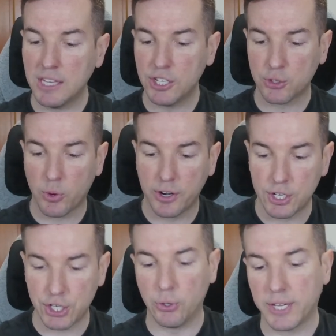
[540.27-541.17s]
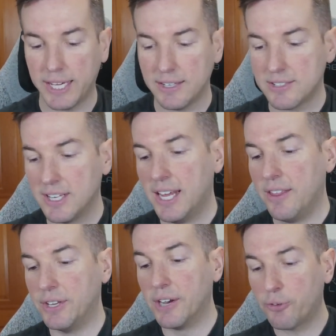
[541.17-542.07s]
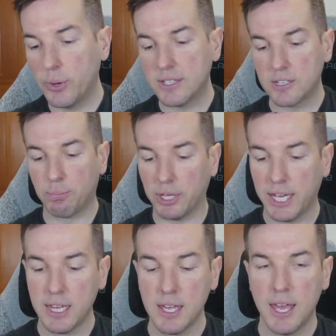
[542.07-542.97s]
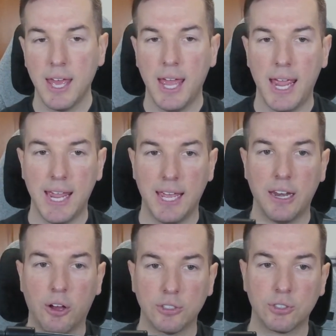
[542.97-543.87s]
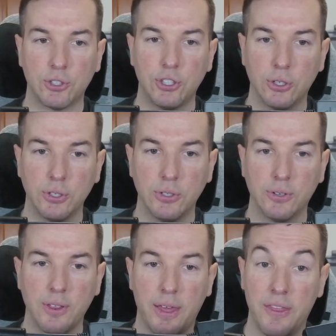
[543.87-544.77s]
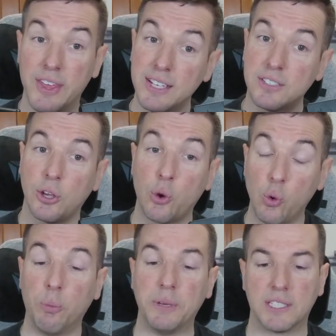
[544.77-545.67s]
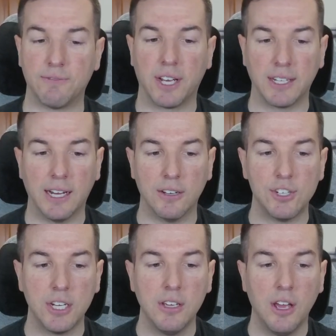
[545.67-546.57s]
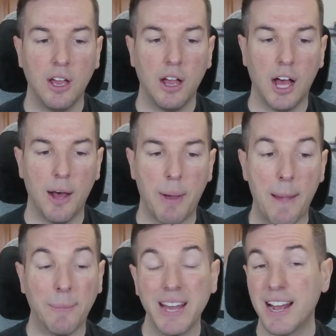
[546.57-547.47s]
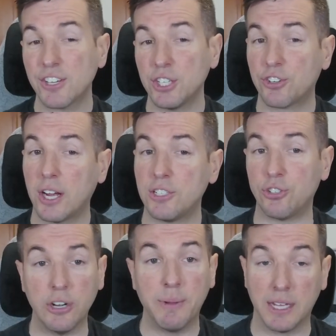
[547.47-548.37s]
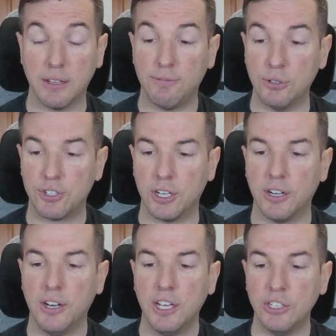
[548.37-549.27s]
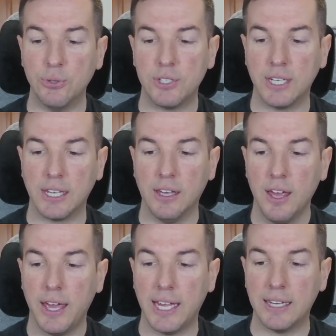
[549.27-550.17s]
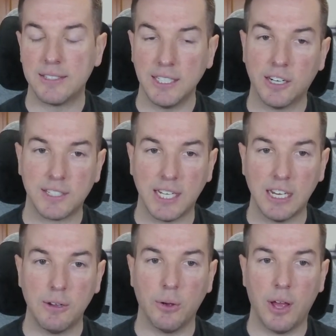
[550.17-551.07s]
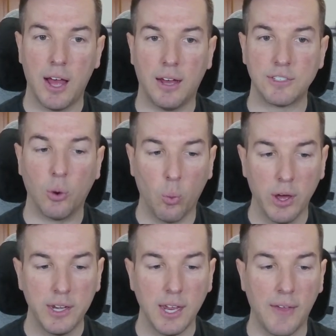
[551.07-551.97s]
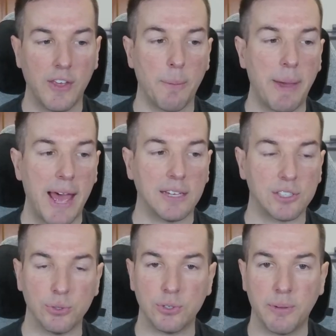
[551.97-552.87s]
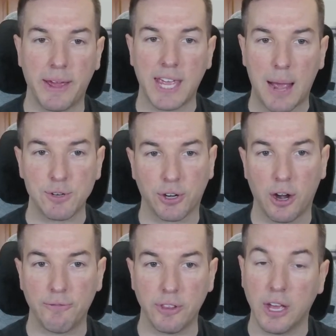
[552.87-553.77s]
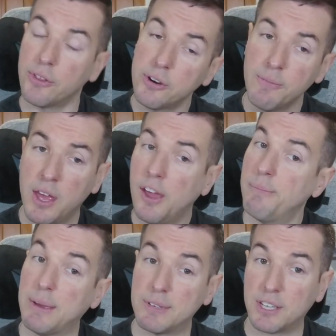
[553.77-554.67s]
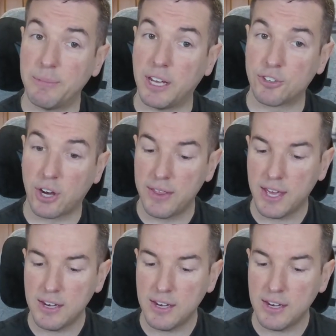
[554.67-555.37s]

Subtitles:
wanted to showcase the different ways to play and also show you this cool piece of technology. I might actually try streaming in the future using a CRT to one and then a pass through to my capture card for the other. Maybe someday I'll try that.